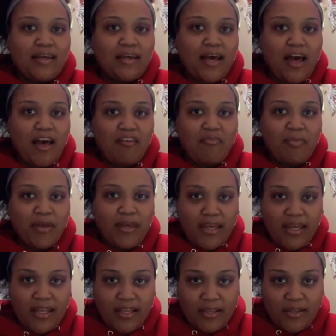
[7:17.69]
I've
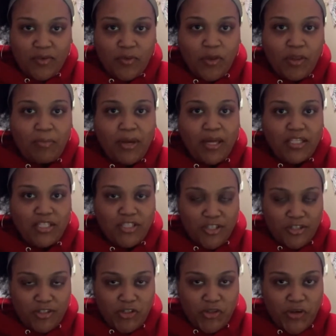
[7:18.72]
been with my
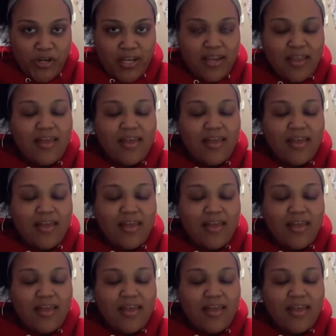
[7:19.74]
children,